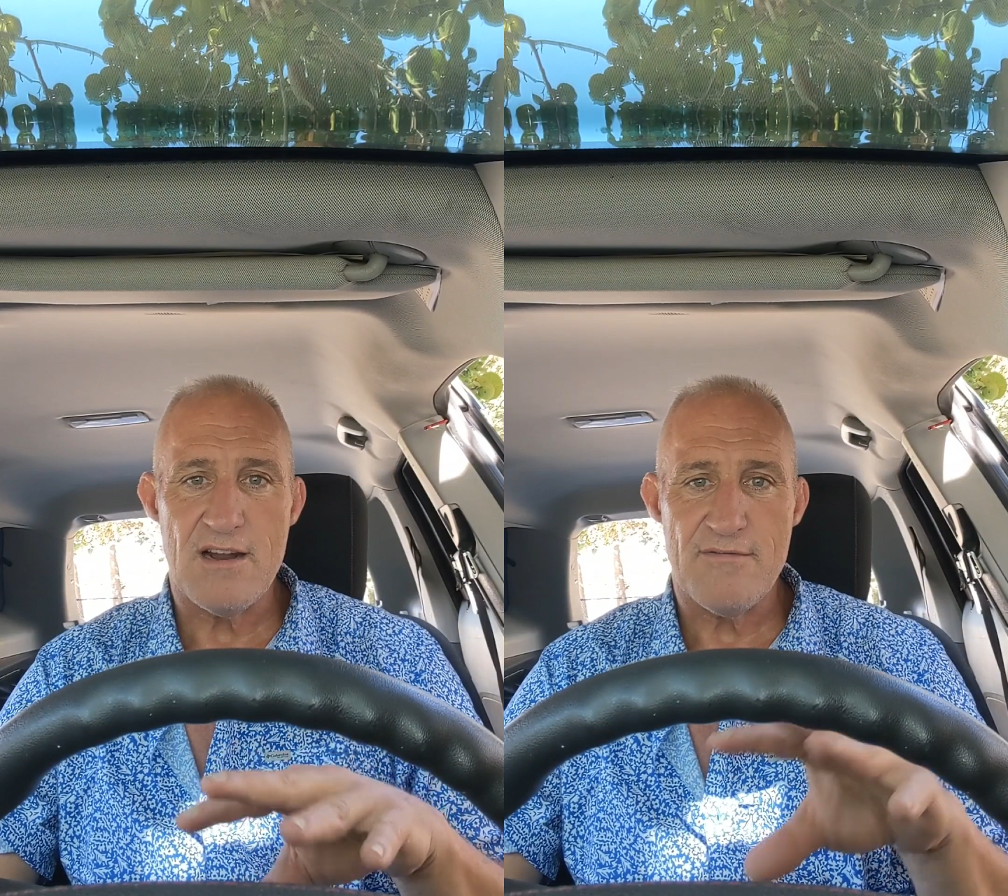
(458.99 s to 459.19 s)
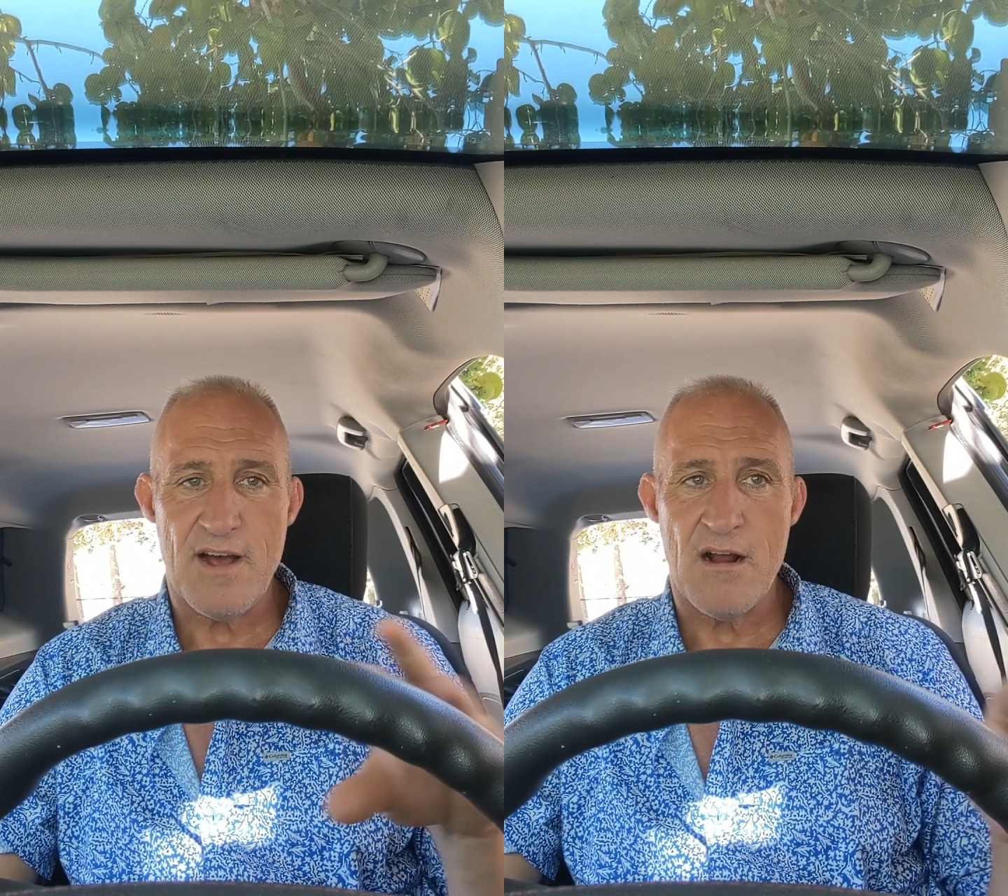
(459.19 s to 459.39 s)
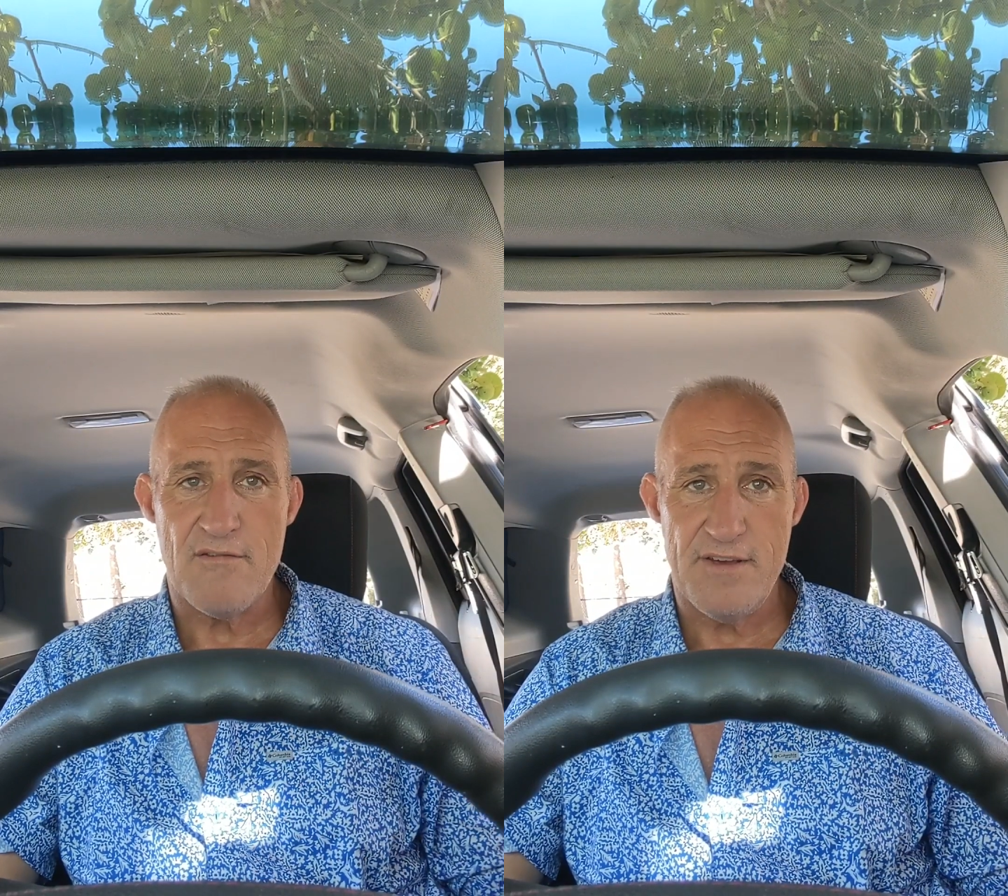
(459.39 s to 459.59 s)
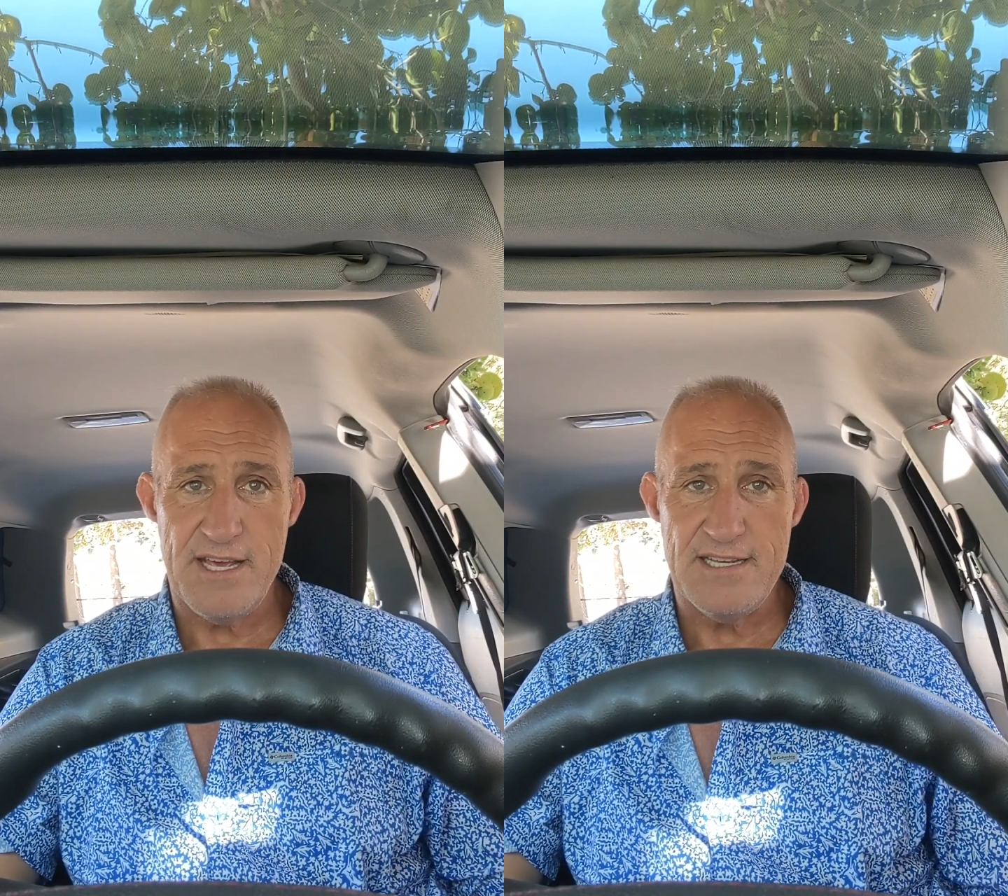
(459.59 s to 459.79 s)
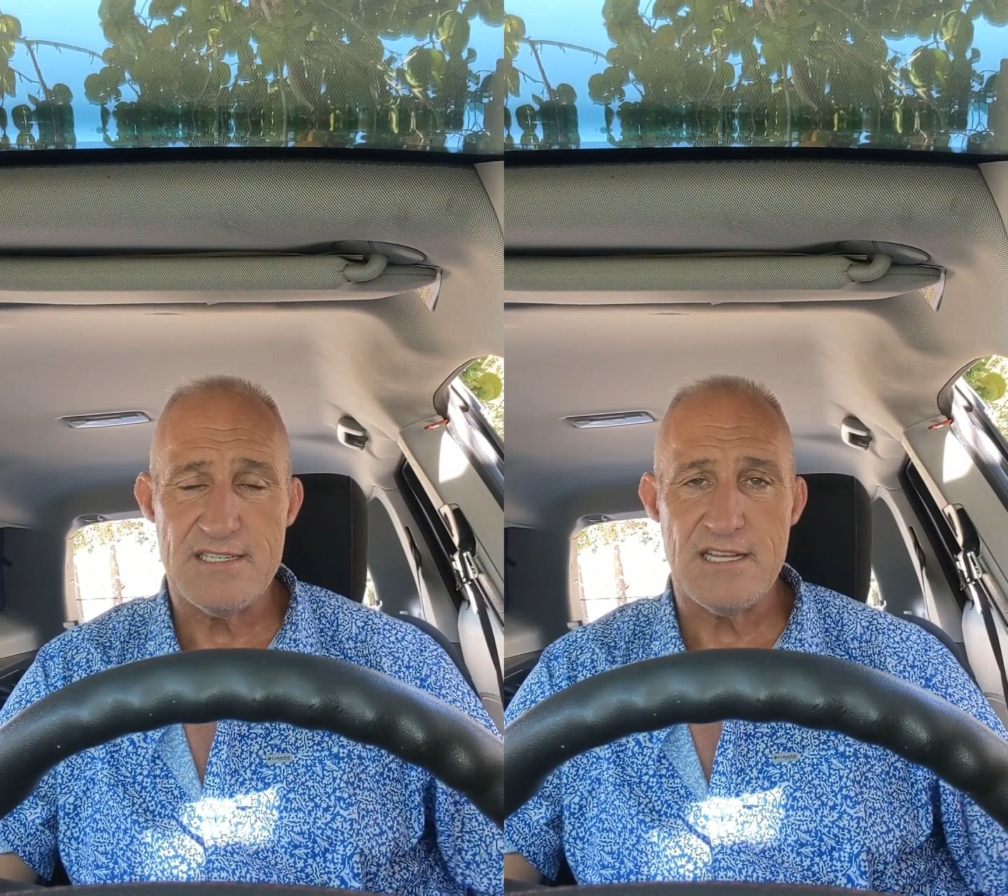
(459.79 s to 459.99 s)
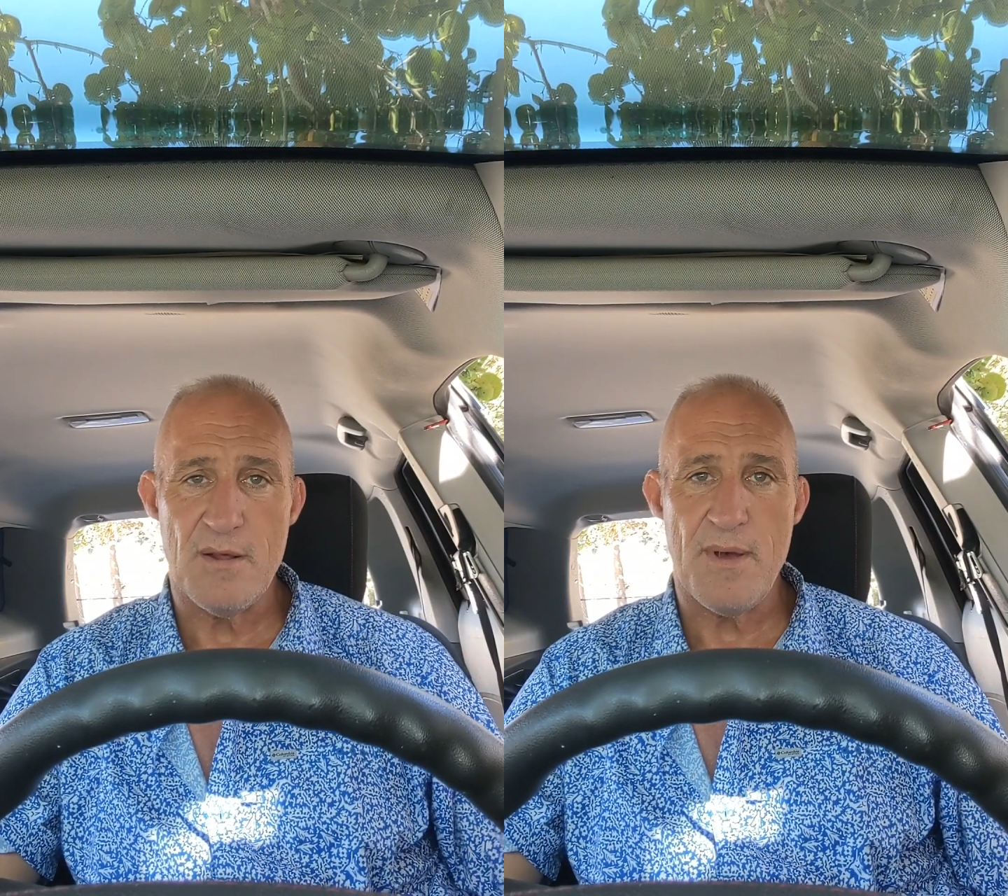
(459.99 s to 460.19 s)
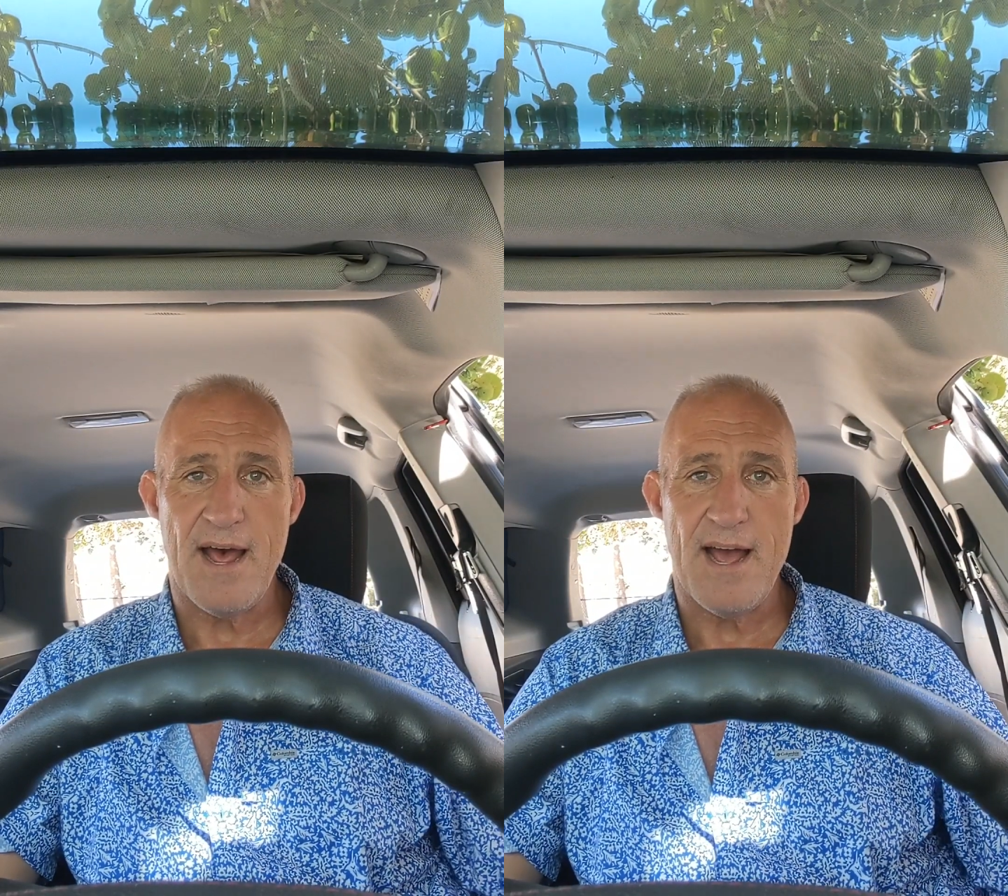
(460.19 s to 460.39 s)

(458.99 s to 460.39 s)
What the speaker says: RVs in the back.